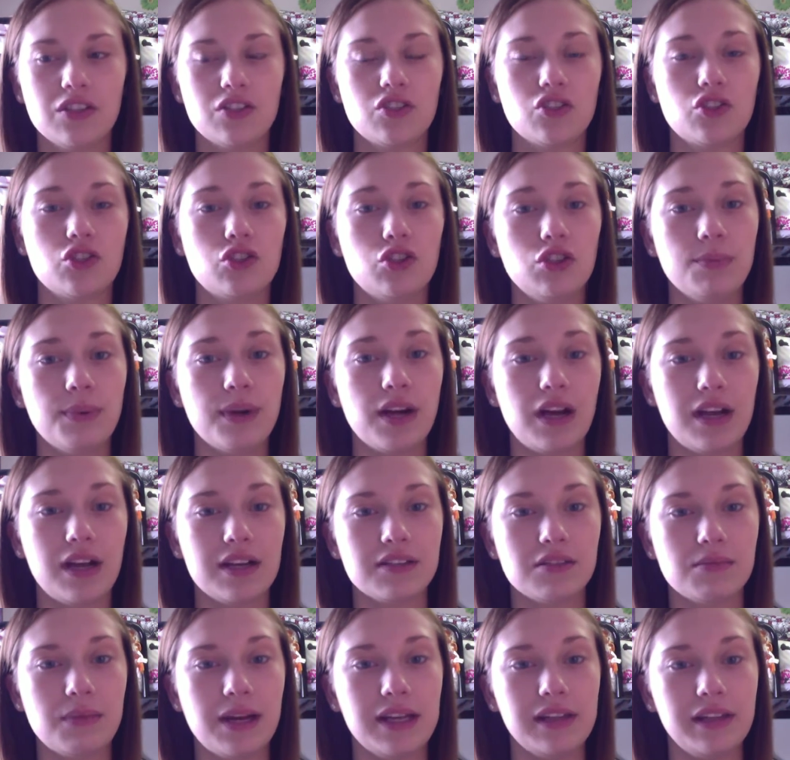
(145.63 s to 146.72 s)
It's super
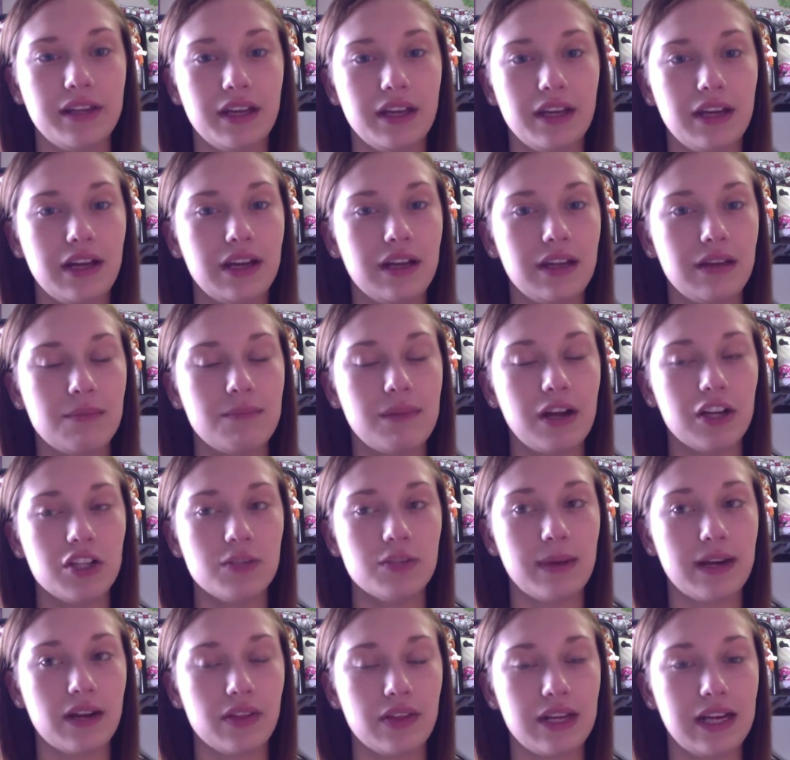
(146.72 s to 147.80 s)
awesome. I like it much
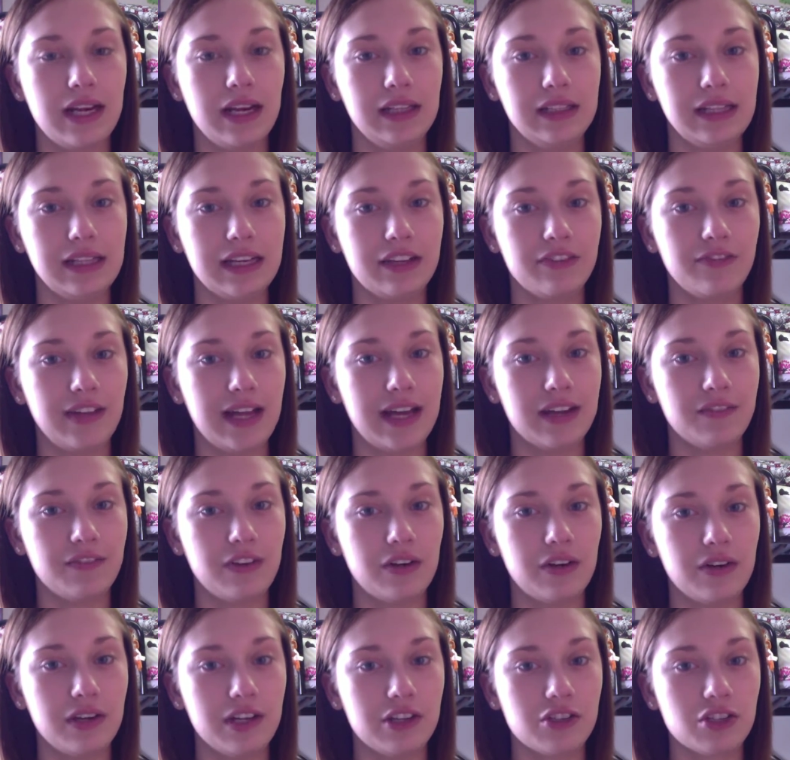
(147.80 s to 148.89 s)
better than any like flat
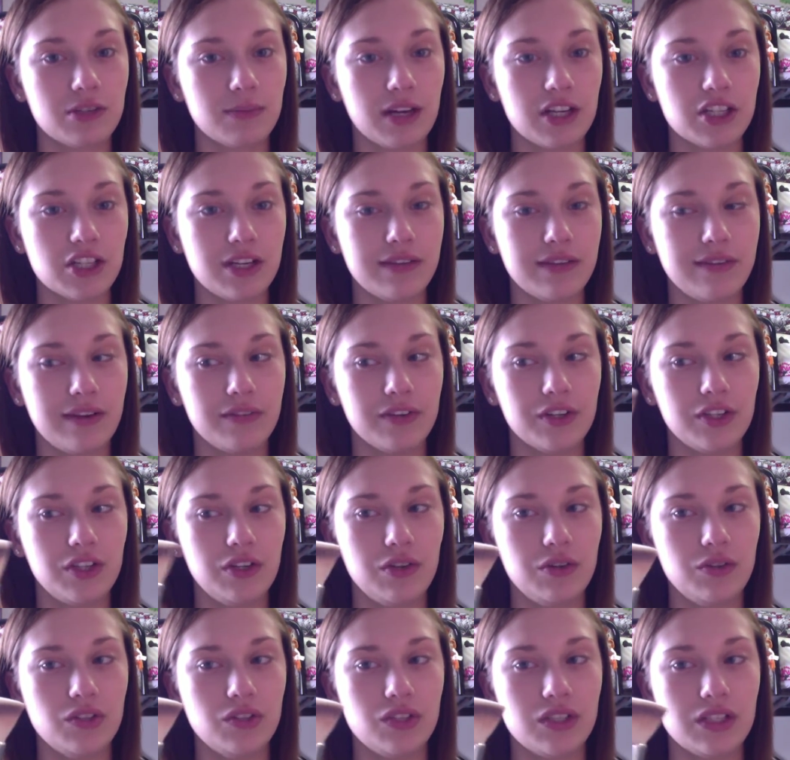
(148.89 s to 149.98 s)
foundation brush I've ever
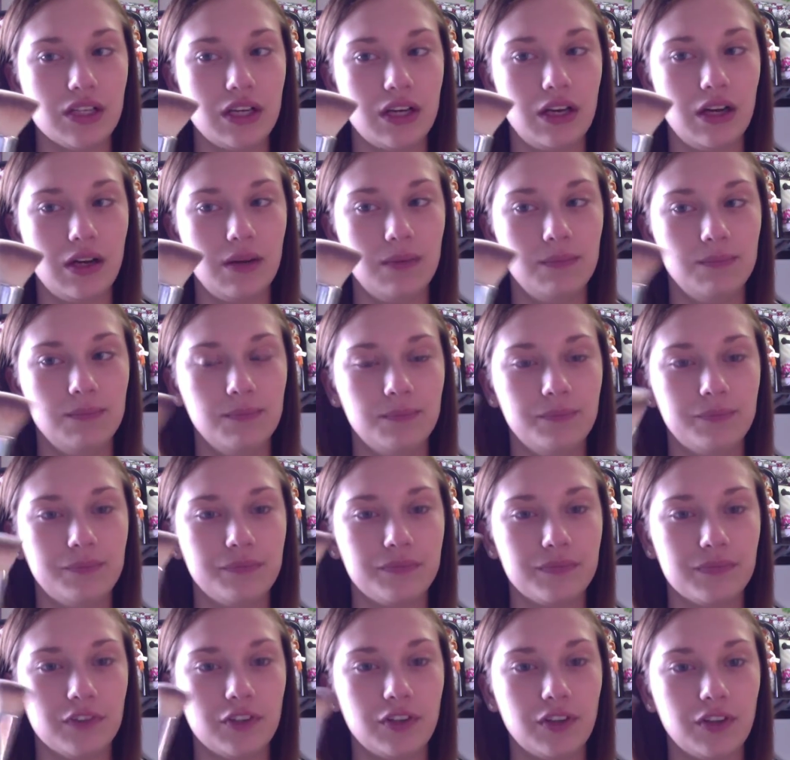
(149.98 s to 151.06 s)
used.
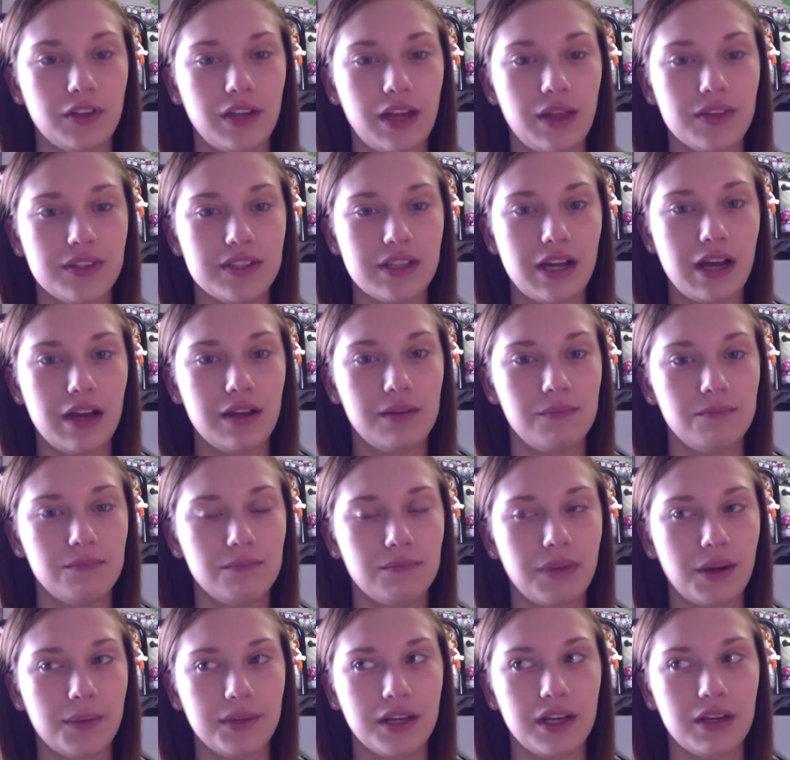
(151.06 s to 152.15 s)
So yeah, I'm
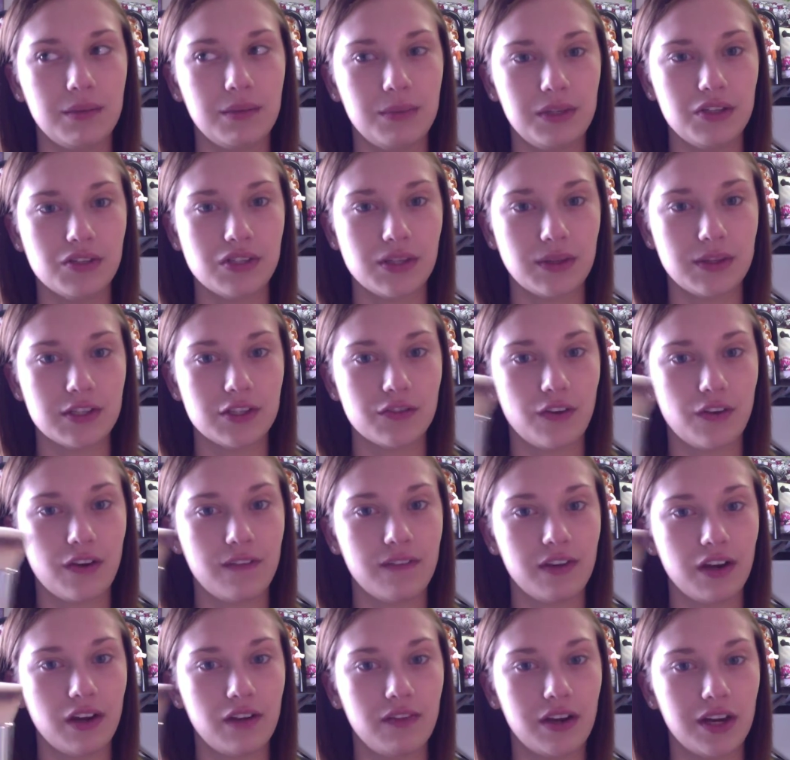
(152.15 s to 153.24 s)
probably going to be using this for a
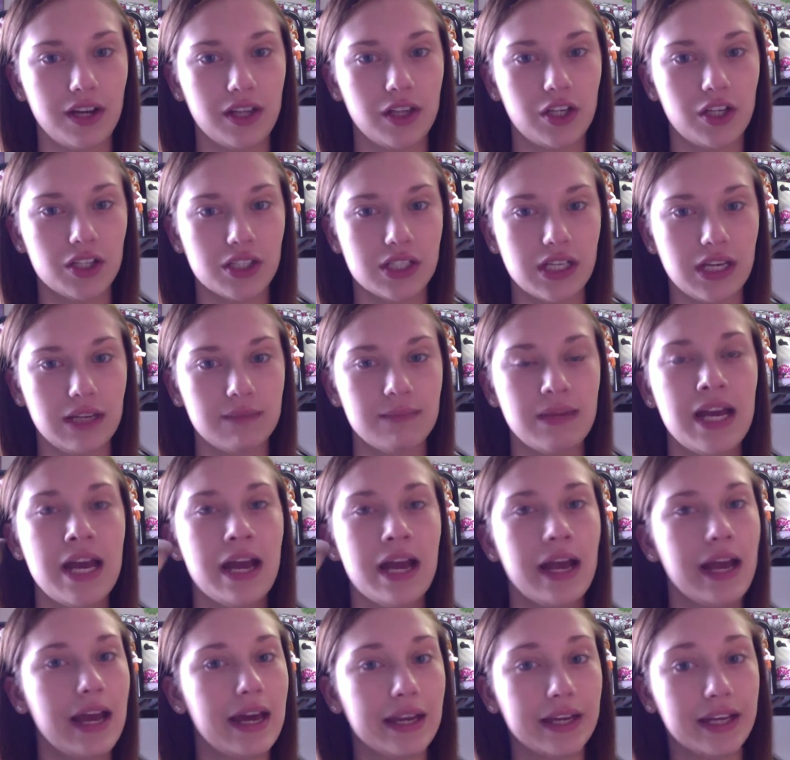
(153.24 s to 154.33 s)
very, very long time,
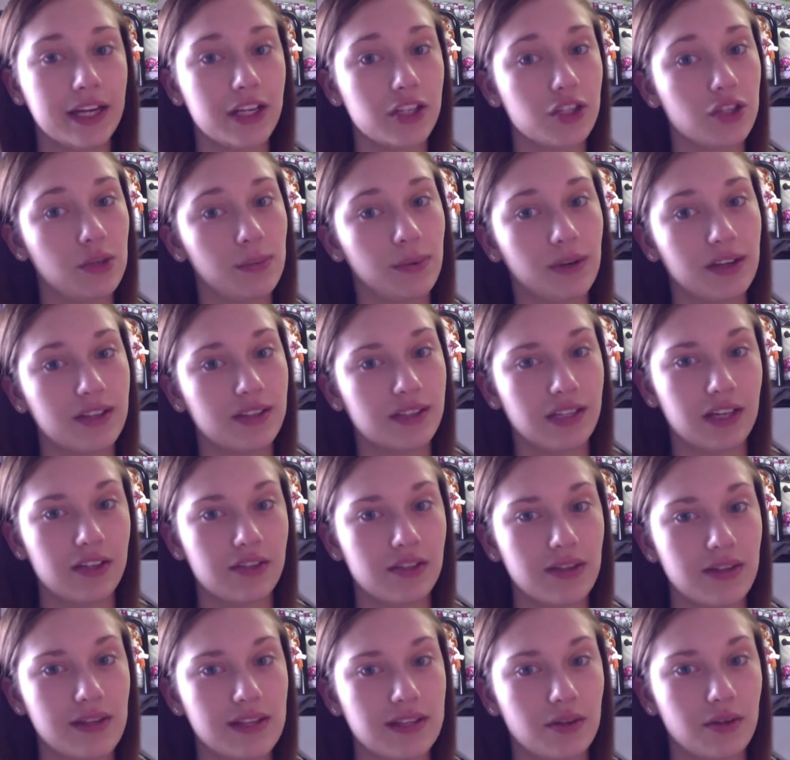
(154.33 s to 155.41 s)
and I got it super on sale,
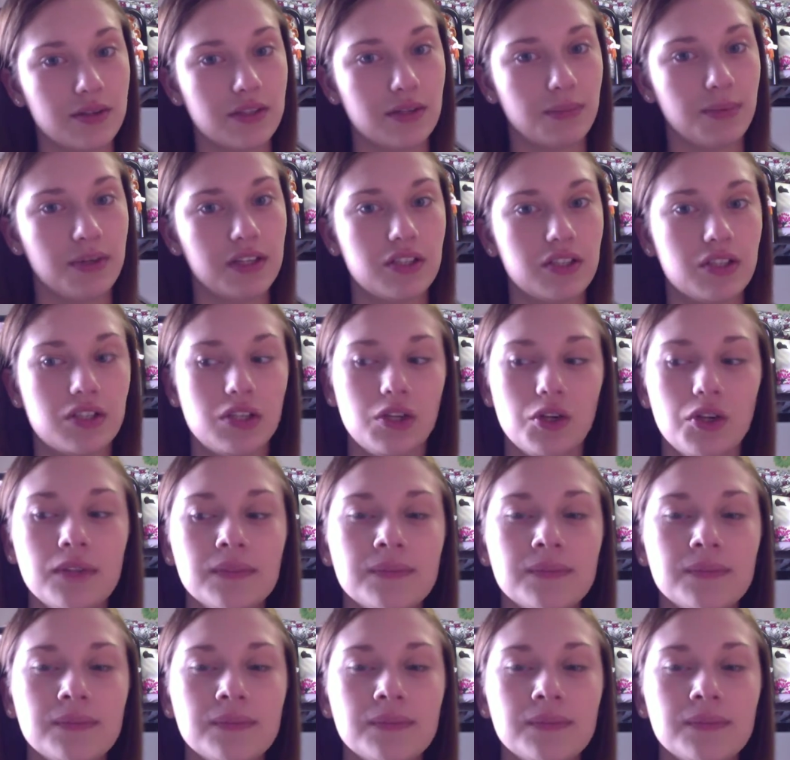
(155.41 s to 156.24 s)
so that's always a plus too.